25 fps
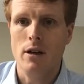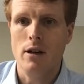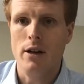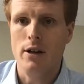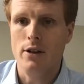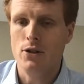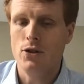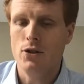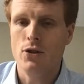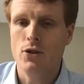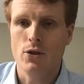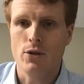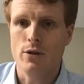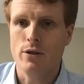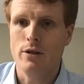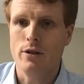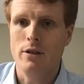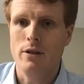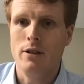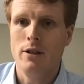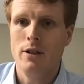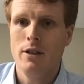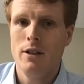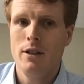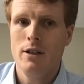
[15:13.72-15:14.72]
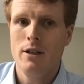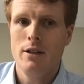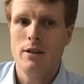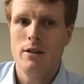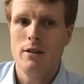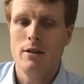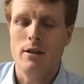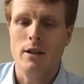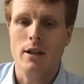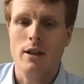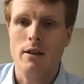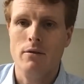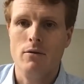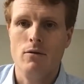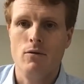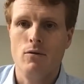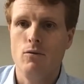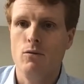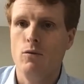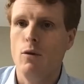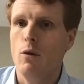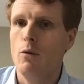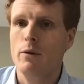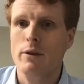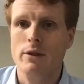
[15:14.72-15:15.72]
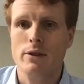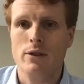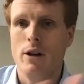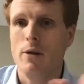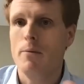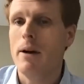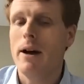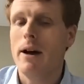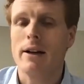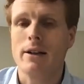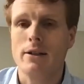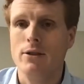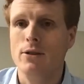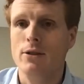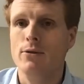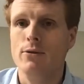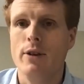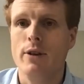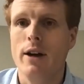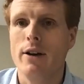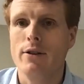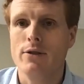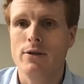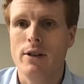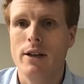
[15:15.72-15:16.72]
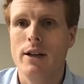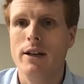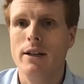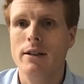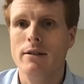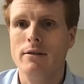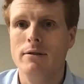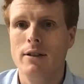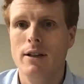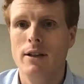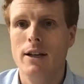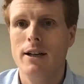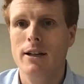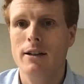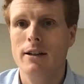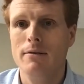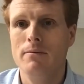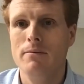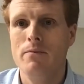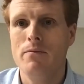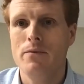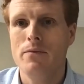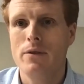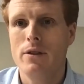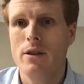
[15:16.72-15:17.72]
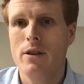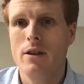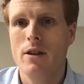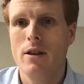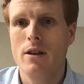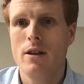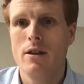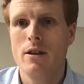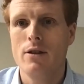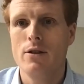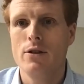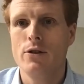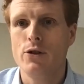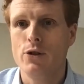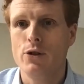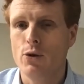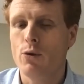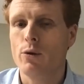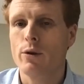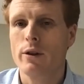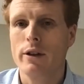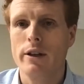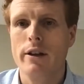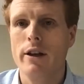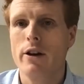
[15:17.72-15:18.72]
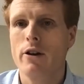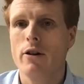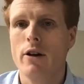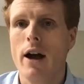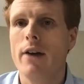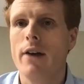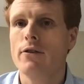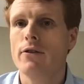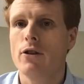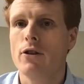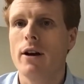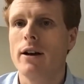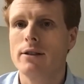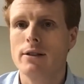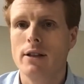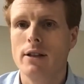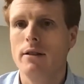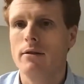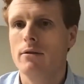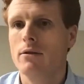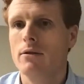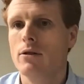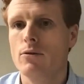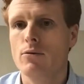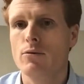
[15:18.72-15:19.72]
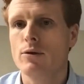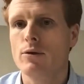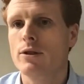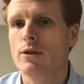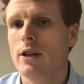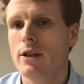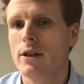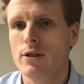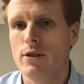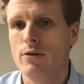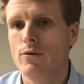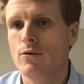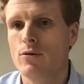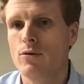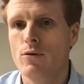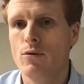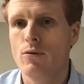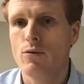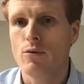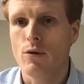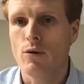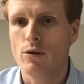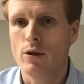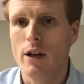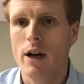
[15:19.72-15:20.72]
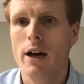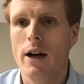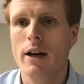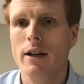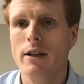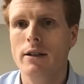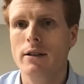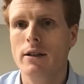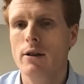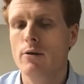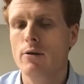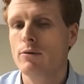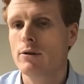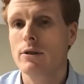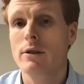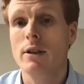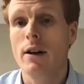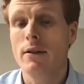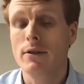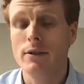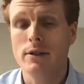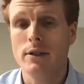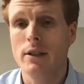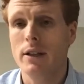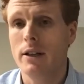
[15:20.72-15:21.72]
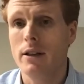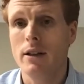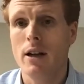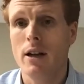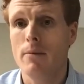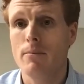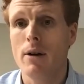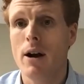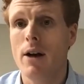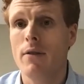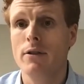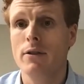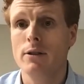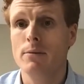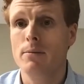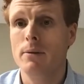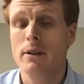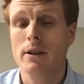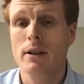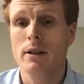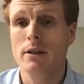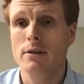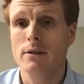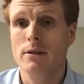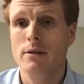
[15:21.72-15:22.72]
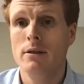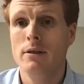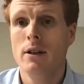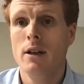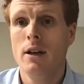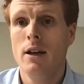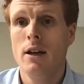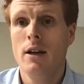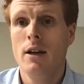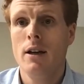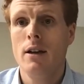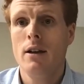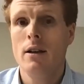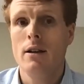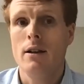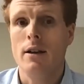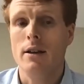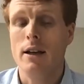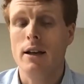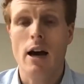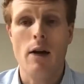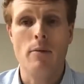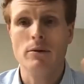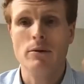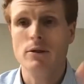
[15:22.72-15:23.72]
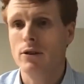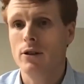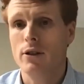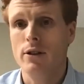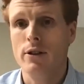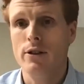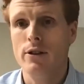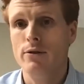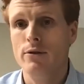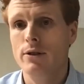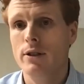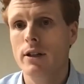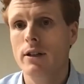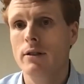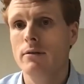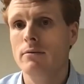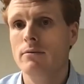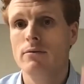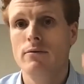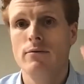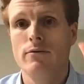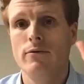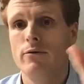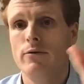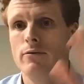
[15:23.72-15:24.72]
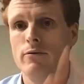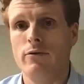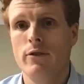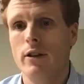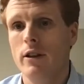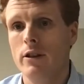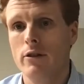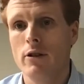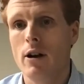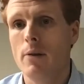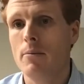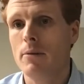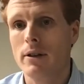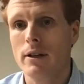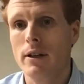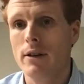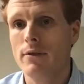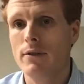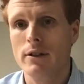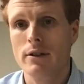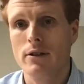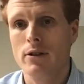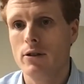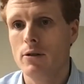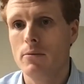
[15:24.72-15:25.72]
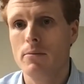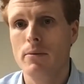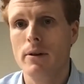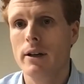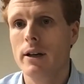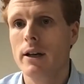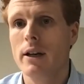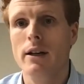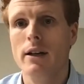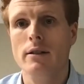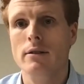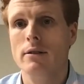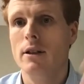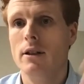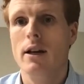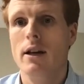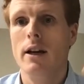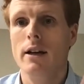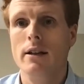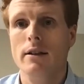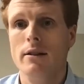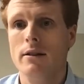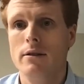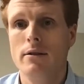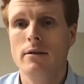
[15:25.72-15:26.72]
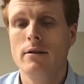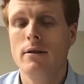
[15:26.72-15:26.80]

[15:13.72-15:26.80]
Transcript: assured, that what we saw back in 2008, shortly thereafter, as the recession rolled on, it was devastating nonprofits because endowments took a huge hit, philanthropic giving took a big hit, and